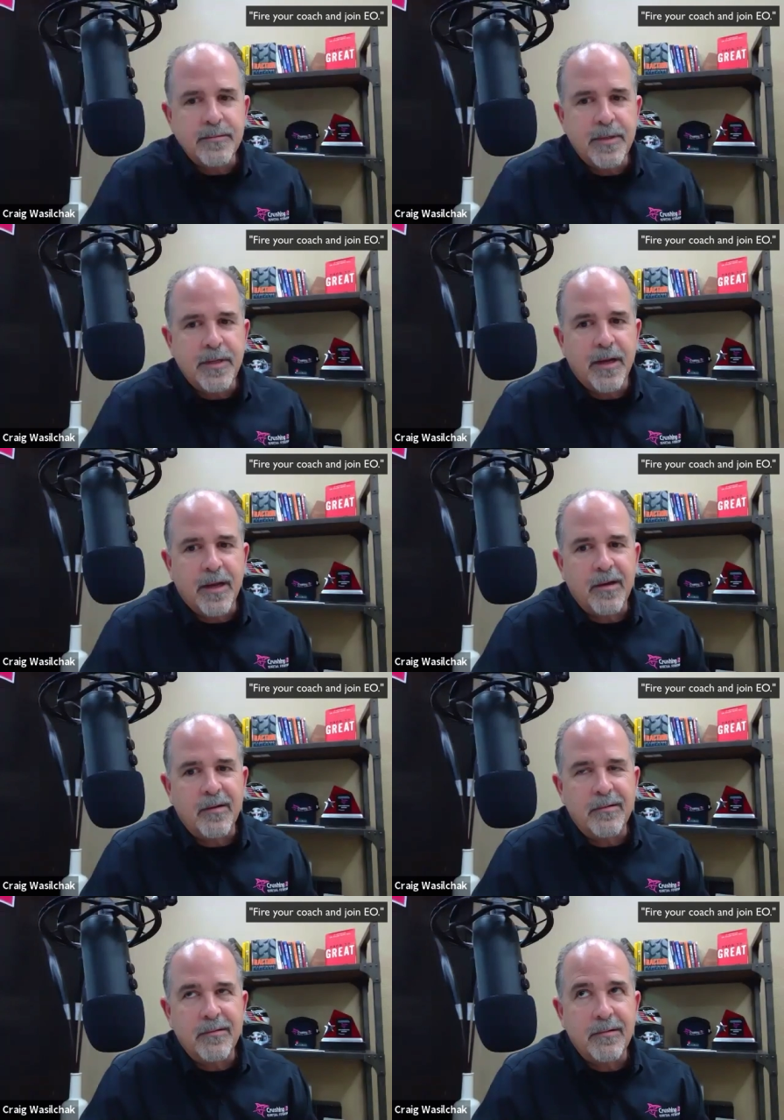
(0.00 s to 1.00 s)
And I
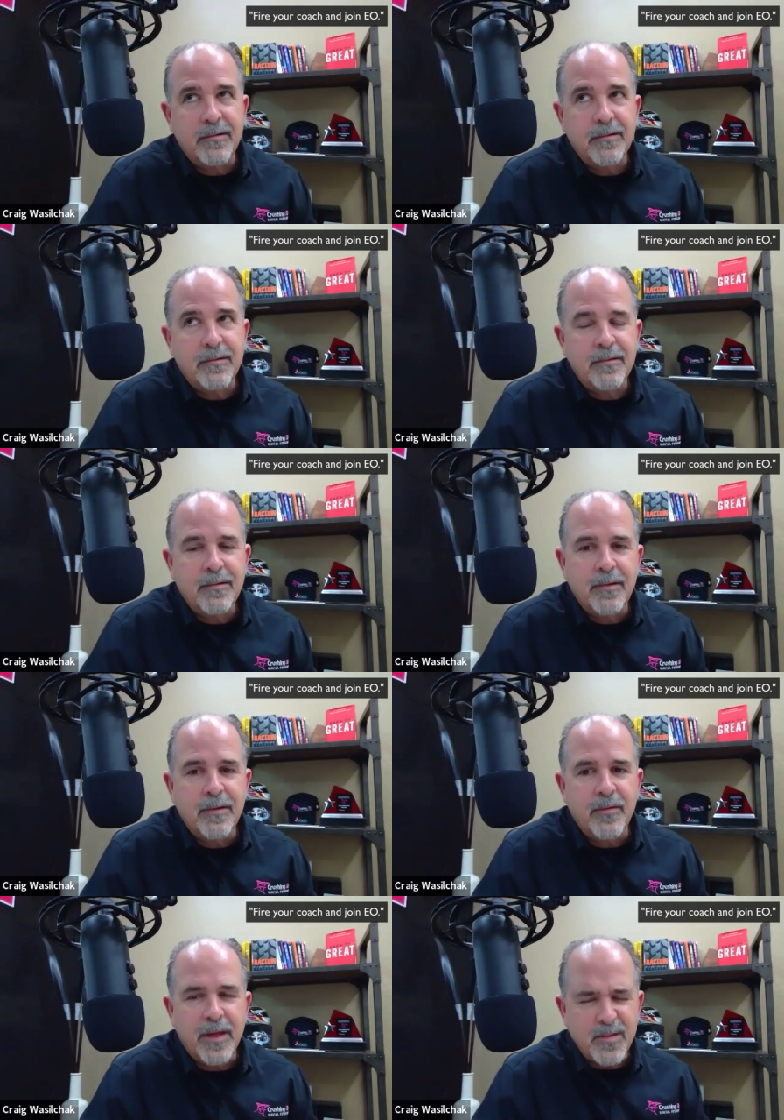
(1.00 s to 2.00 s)
go,
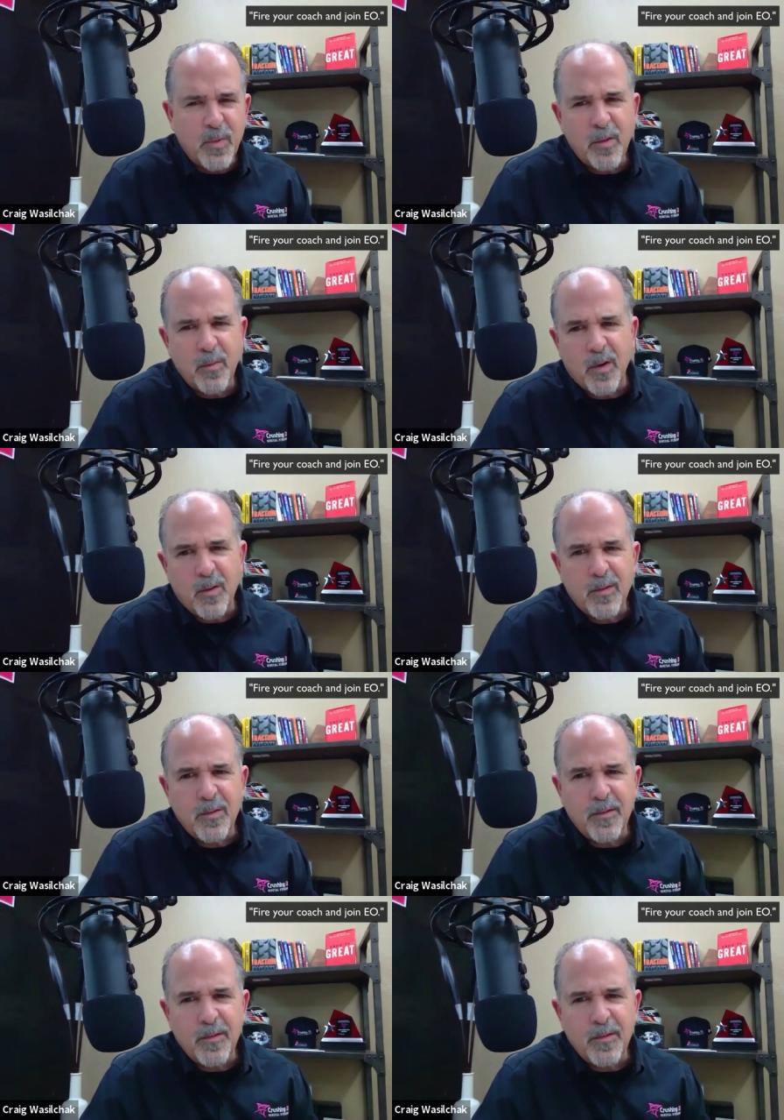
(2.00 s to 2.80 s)
that's pretty bold.